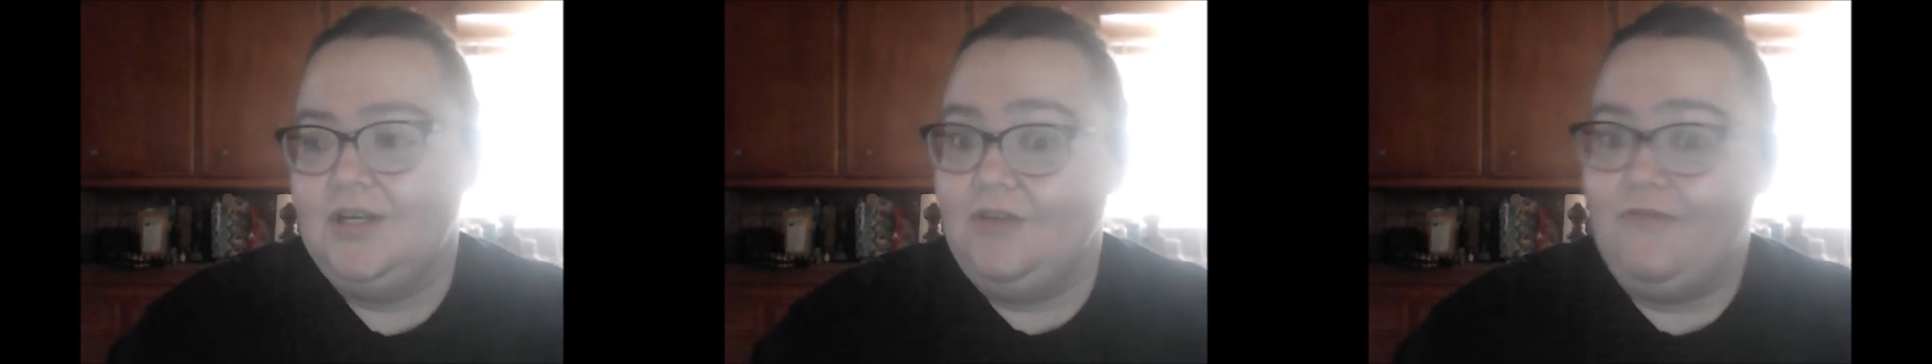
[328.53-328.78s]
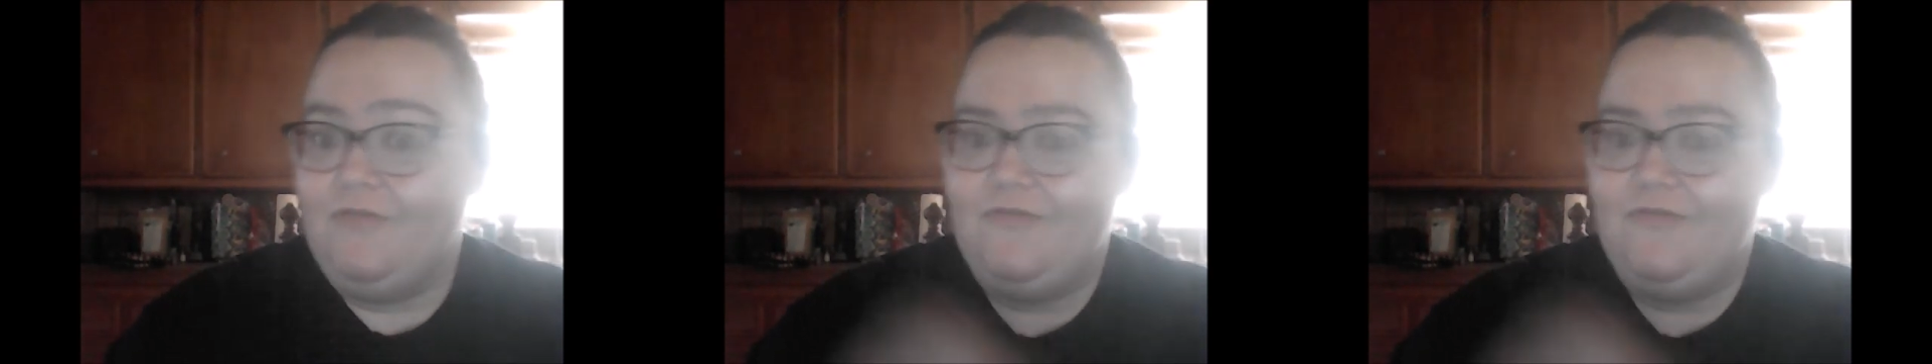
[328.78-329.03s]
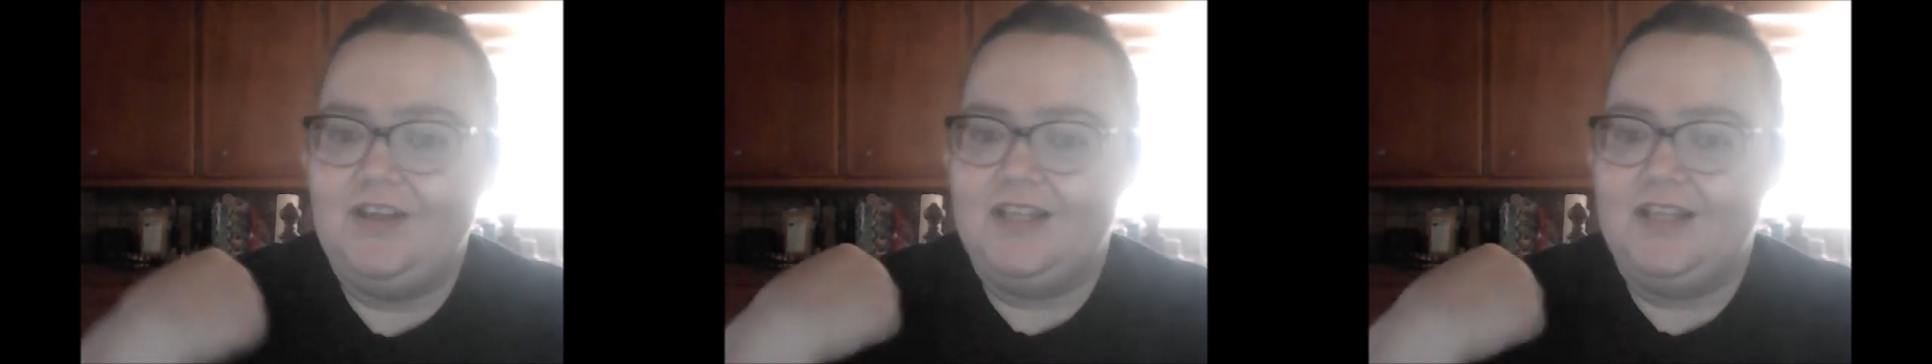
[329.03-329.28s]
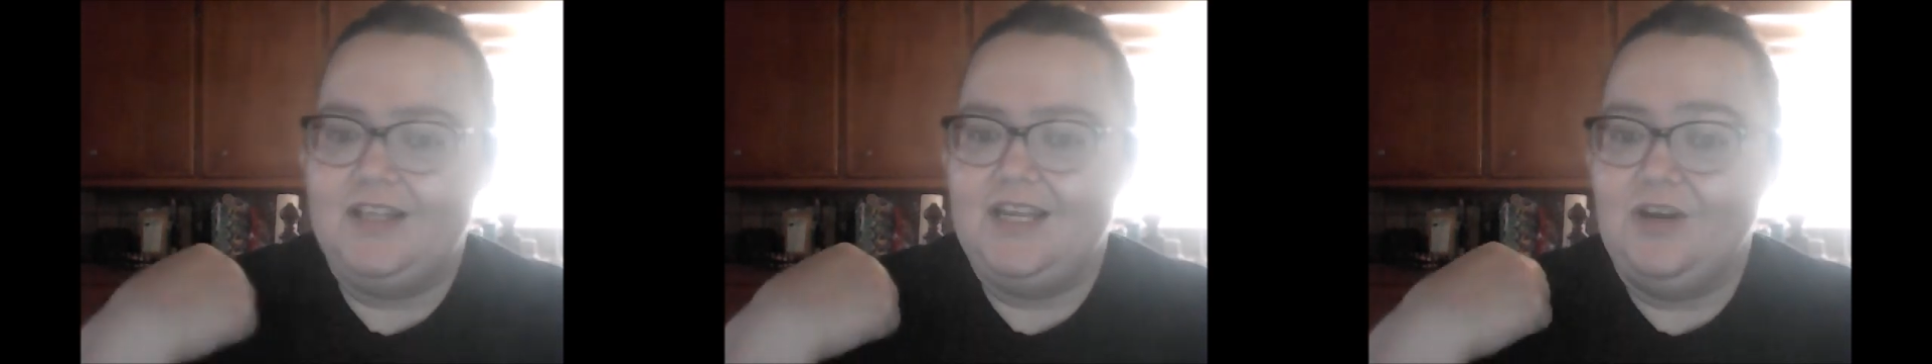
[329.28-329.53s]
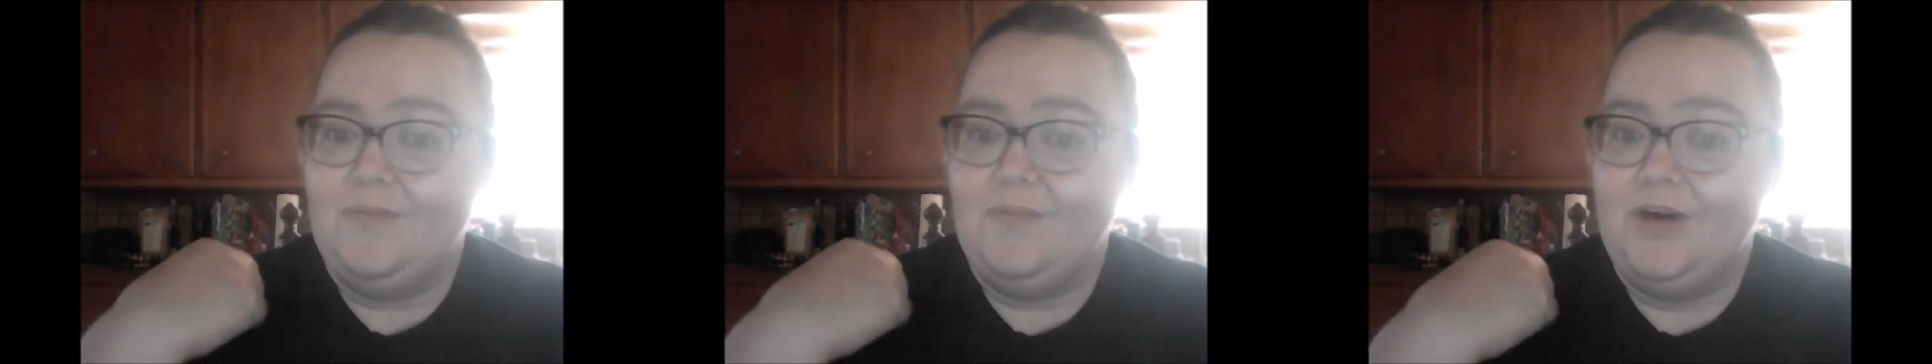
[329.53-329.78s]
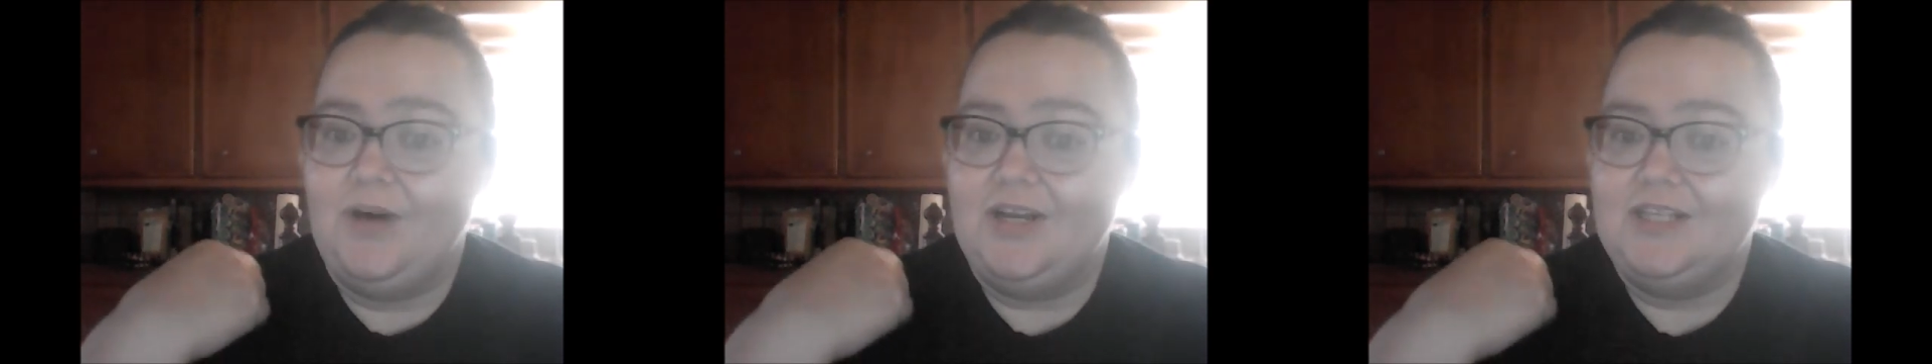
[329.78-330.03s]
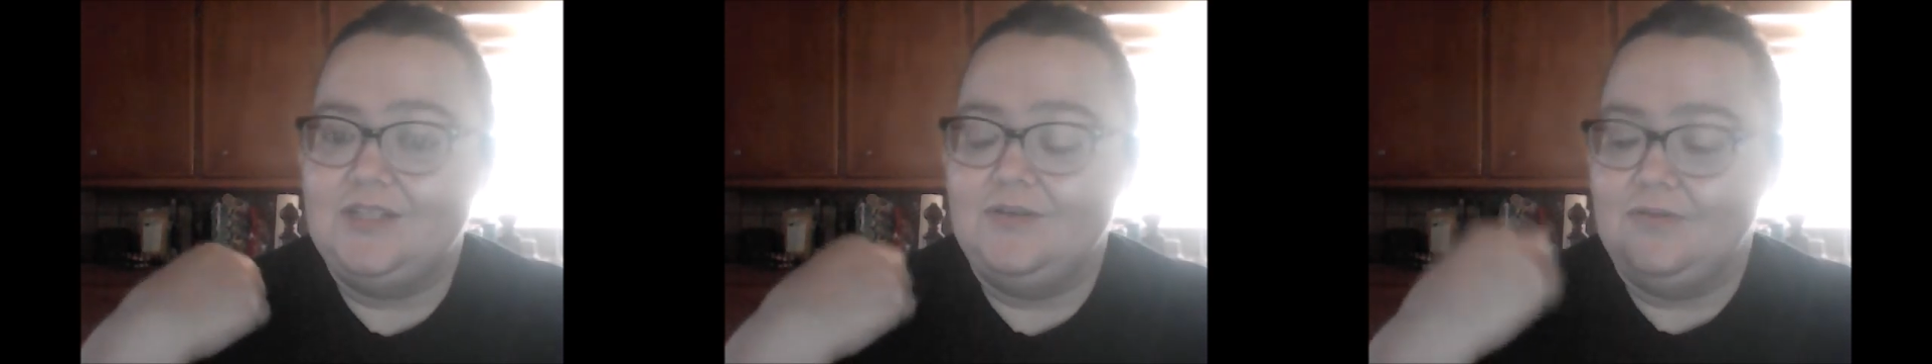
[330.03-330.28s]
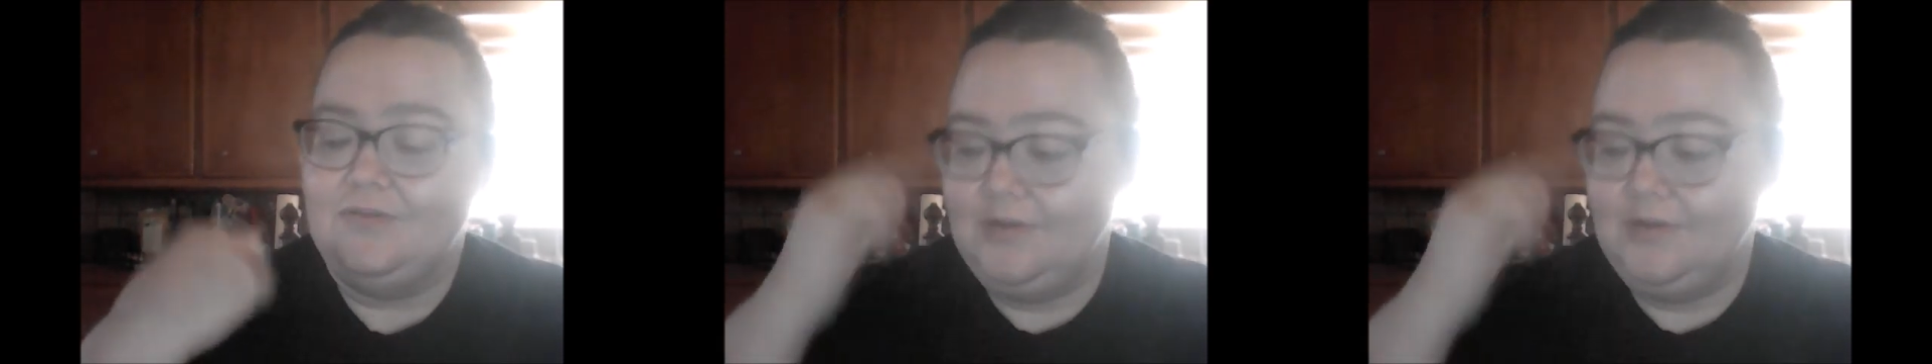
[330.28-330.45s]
you feel it in your body too.